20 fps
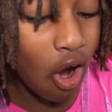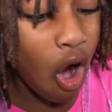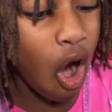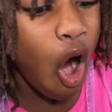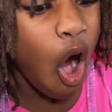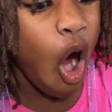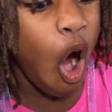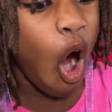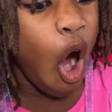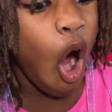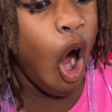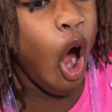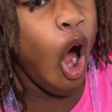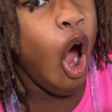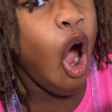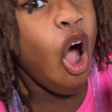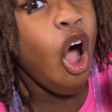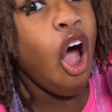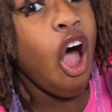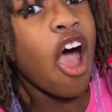
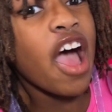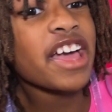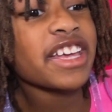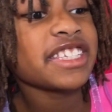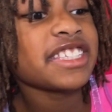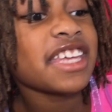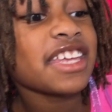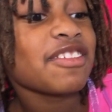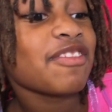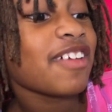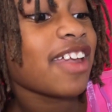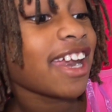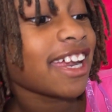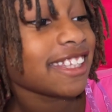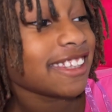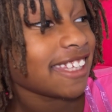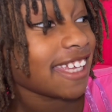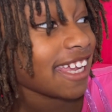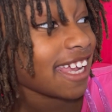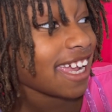Oh, this is what I
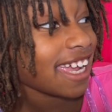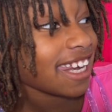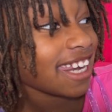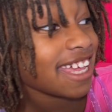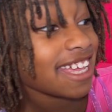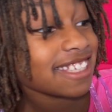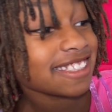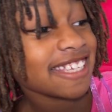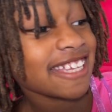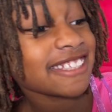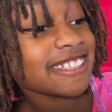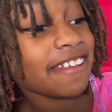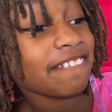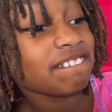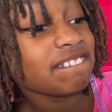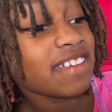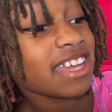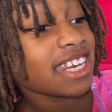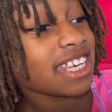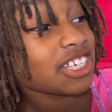think it is. It's
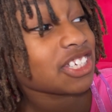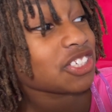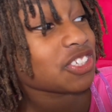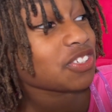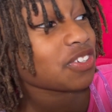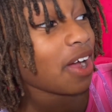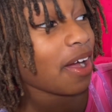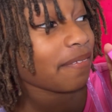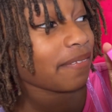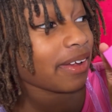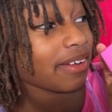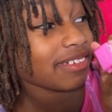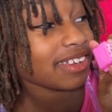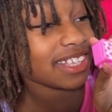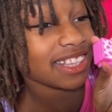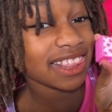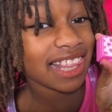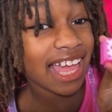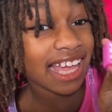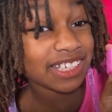a mini
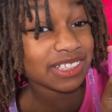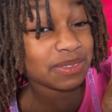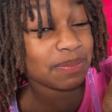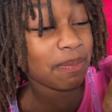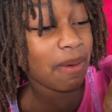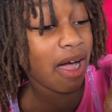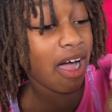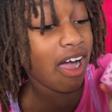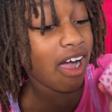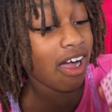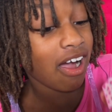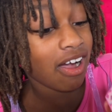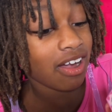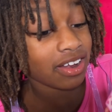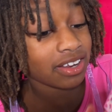strawberry